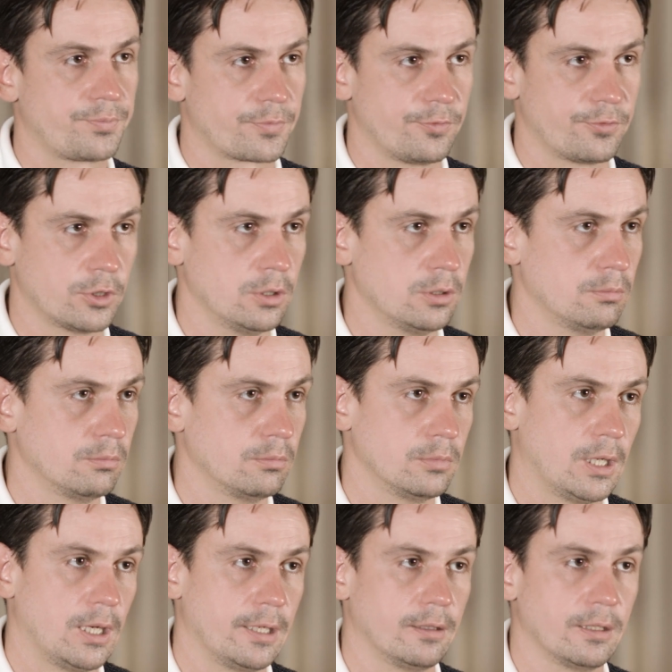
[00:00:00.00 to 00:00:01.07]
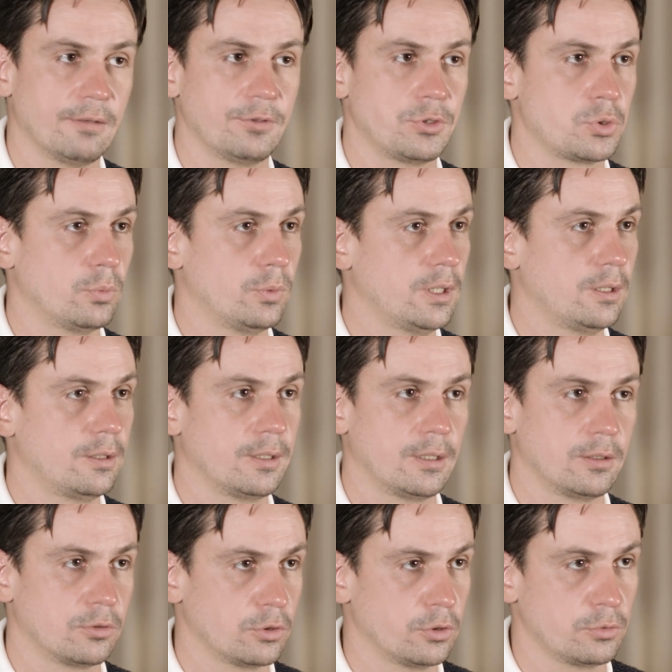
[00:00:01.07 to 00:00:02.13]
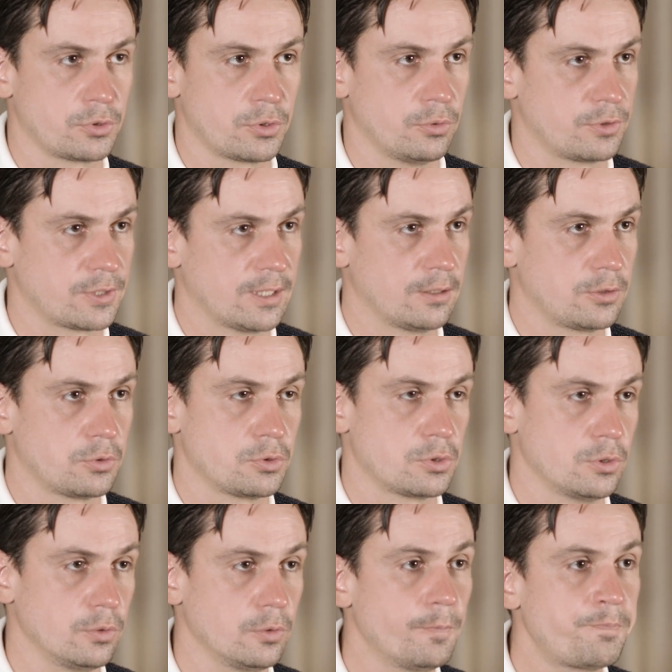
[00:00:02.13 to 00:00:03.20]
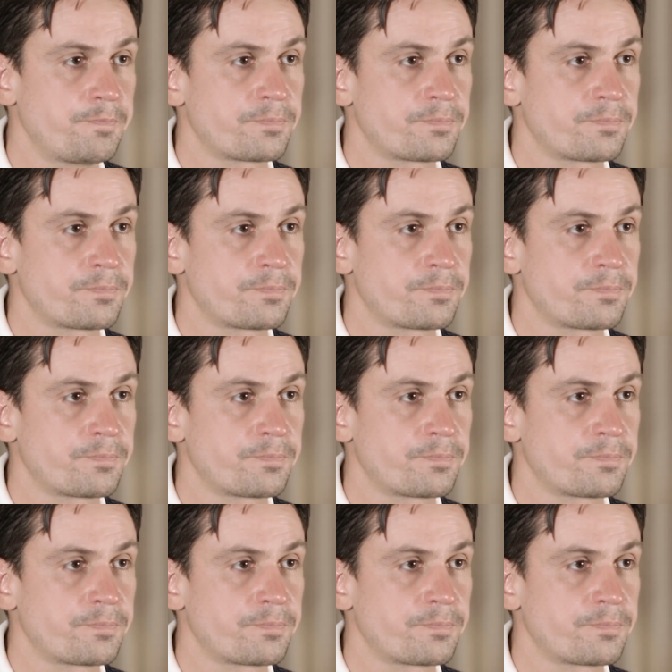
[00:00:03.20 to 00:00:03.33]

from 11 to 1, I don't know, to 10 to 2,